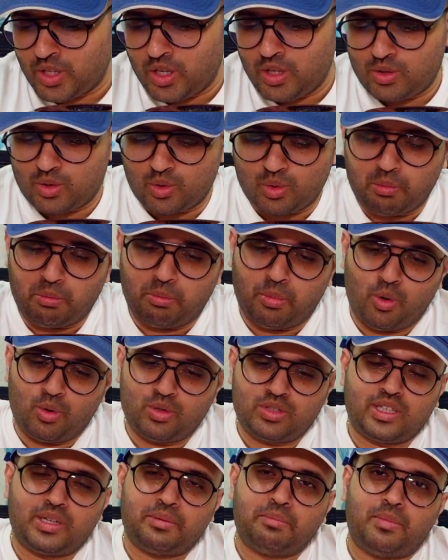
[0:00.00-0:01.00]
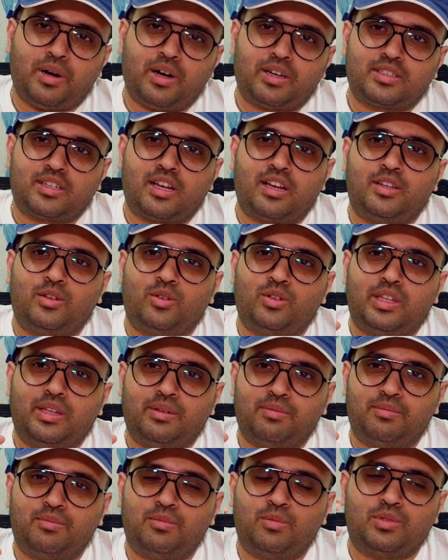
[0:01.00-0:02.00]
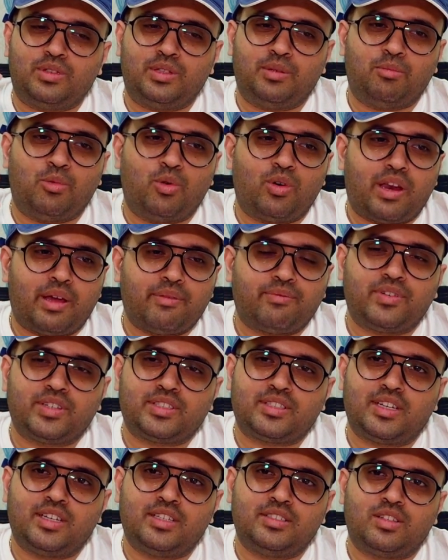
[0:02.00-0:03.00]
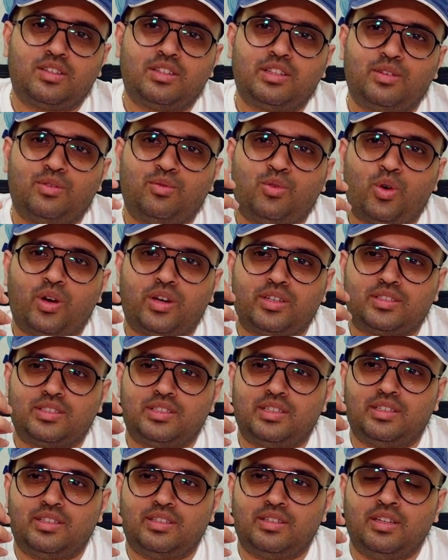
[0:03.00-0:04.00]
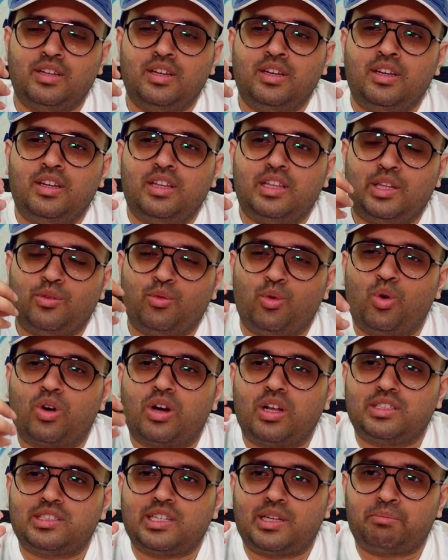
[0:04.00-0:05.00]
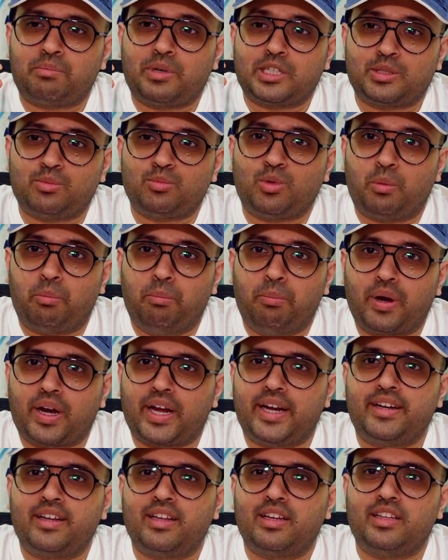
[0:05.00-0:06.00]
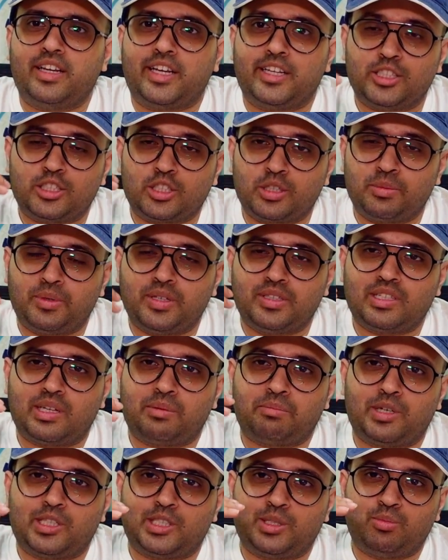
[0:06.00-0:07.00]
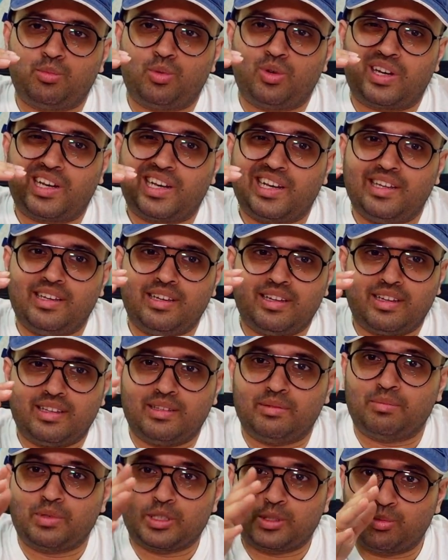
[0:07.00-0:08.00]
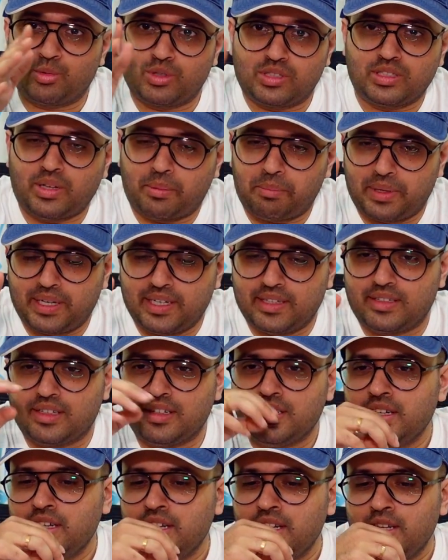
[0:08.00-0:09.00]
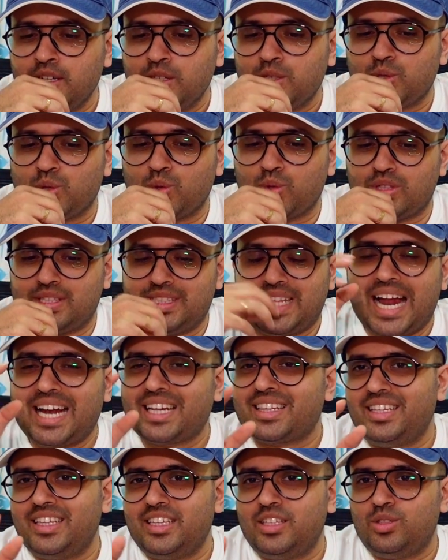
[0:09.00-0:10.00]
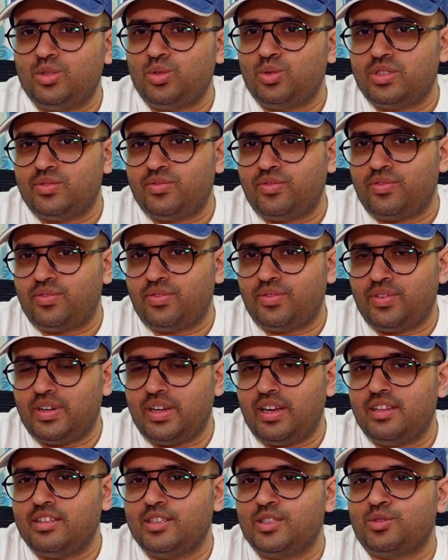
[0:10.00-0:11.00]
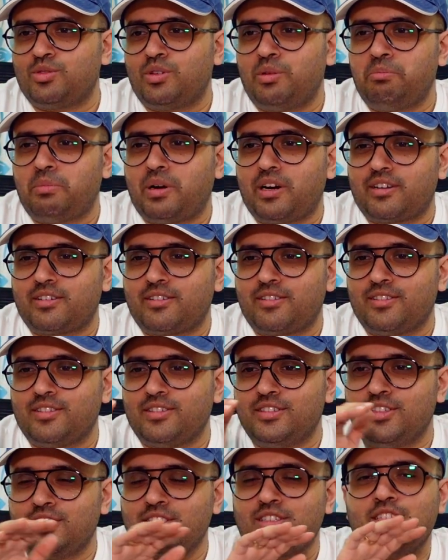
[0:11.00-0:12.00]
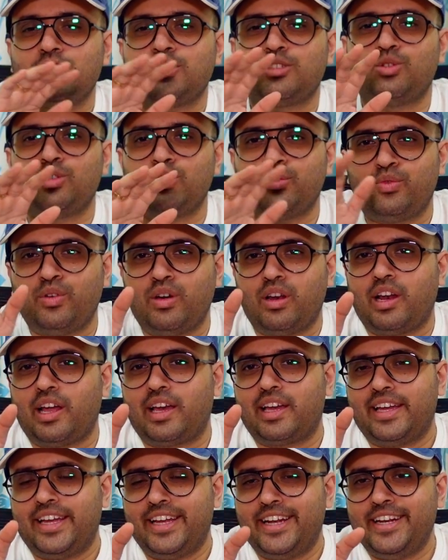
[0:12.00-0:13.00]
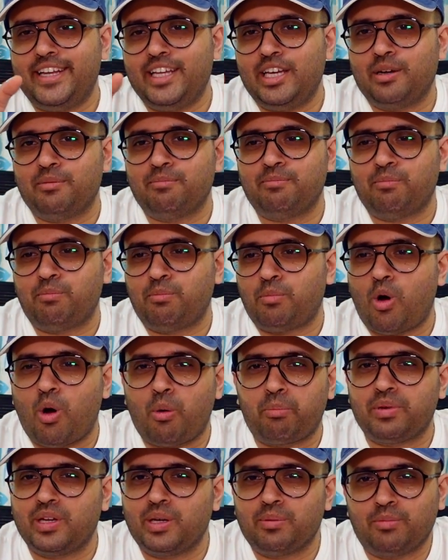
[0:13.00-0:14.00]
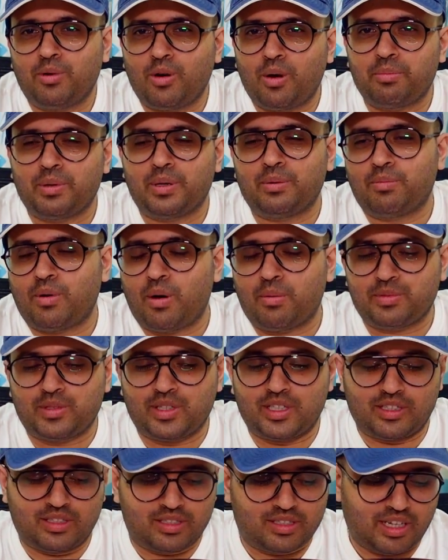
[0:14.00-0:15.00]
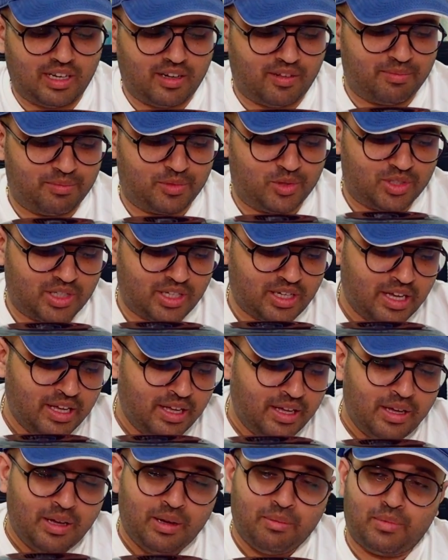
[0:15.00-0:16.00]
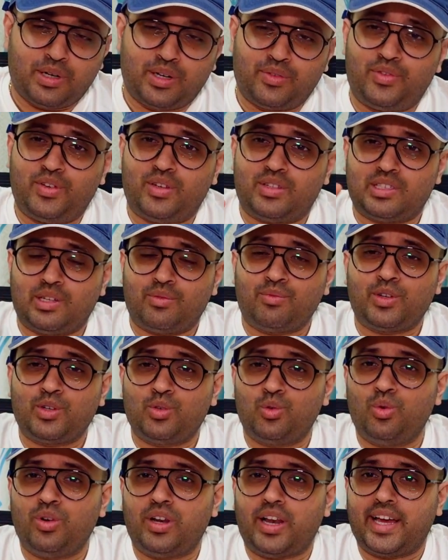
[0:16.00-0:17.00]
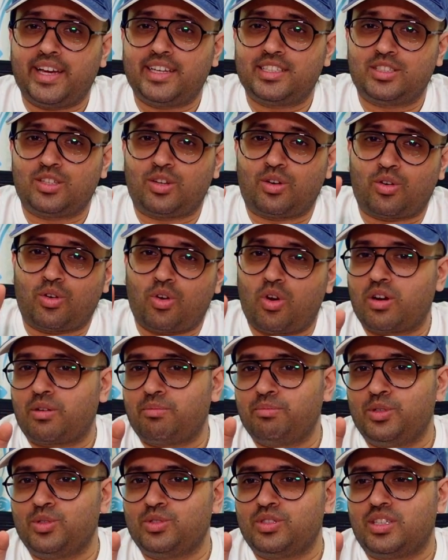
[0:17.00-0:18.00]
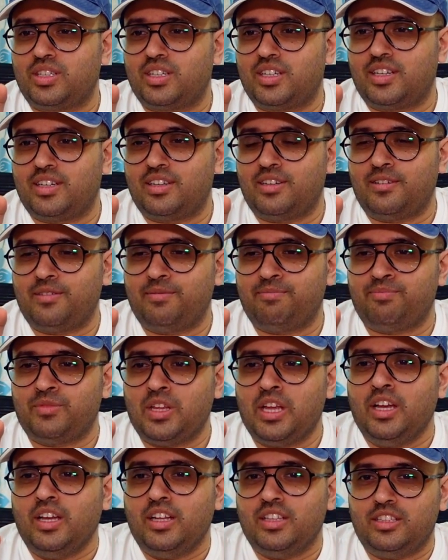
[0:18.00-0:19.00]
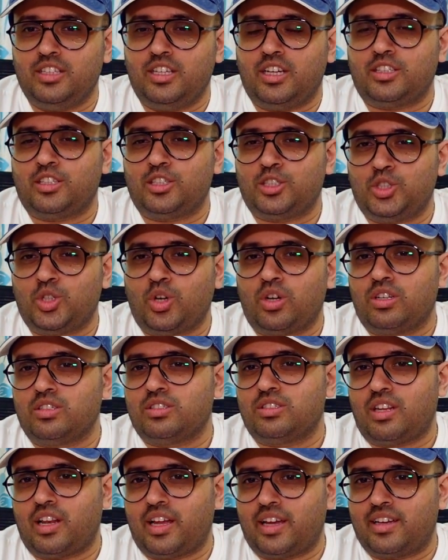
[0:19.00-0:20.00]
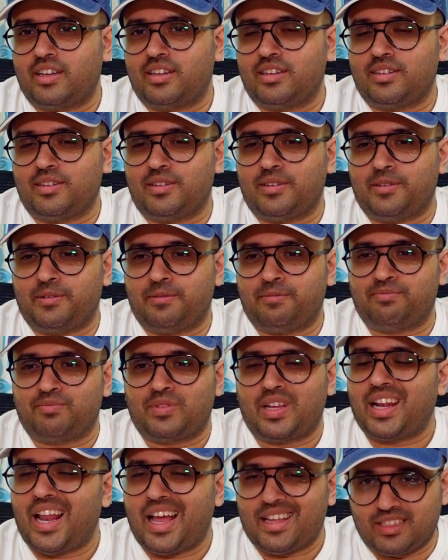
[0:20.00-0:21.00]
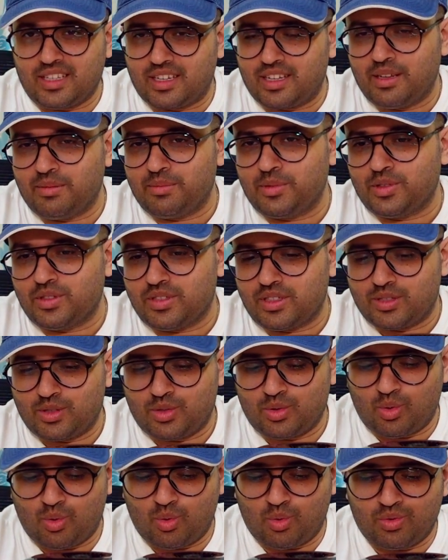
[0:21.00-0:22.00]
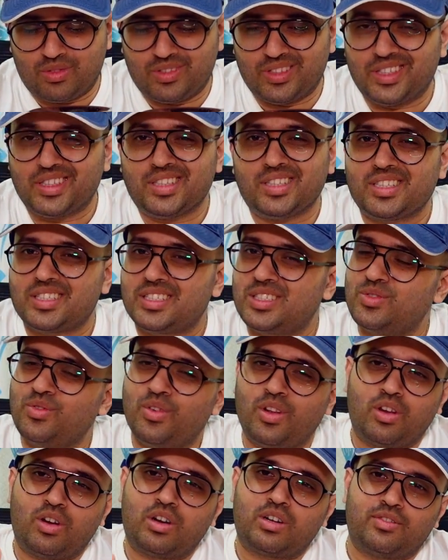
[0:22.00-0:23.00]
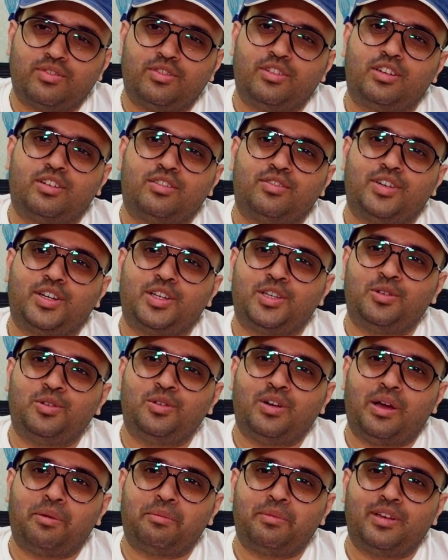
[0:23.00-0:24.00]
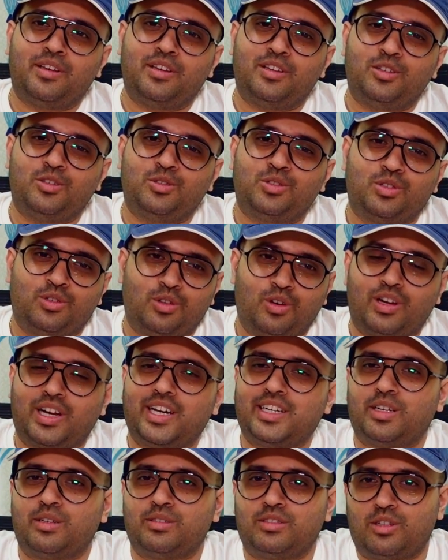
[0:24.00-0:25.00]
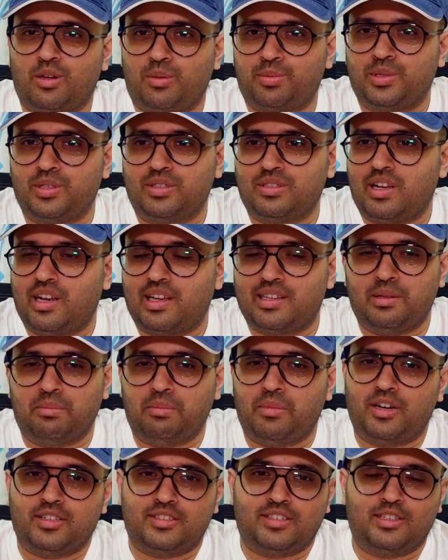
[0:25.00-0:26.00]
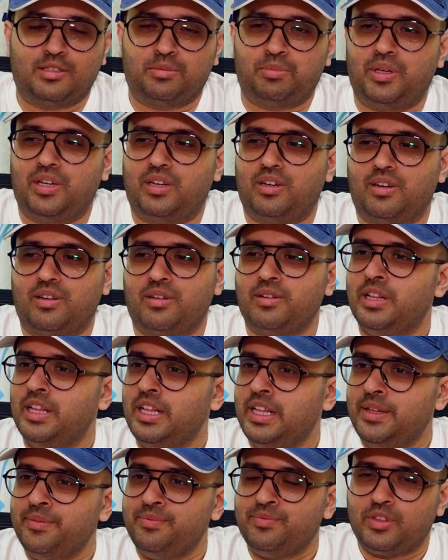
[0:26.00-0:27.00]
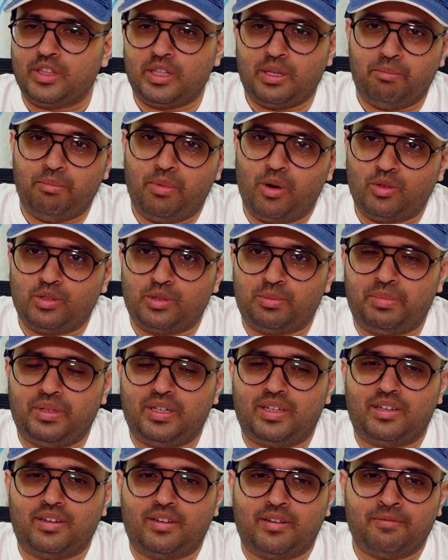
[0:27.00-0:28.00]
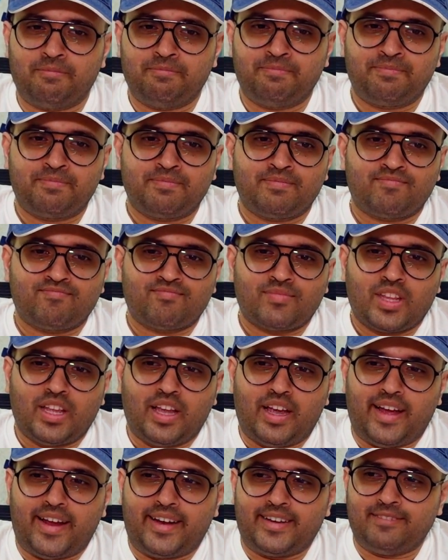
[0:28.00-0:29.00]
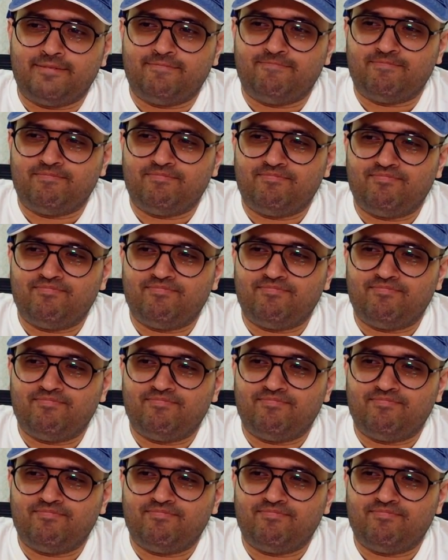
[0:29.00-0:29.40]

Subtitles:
so Bose and Marshall, you know, they more emphasize on the voice, and the vocals are much more brighter, the instruments are much more clear, much more separated. So that thing you don't feel in this one, but this is good for like EDM, pop, hip hop and pop style of music. But if you're someone who likes rock music and the other genres like classical music, so this will not work for you. I mean, you should look at other options like the Marshall speaker, the Bose speaker, and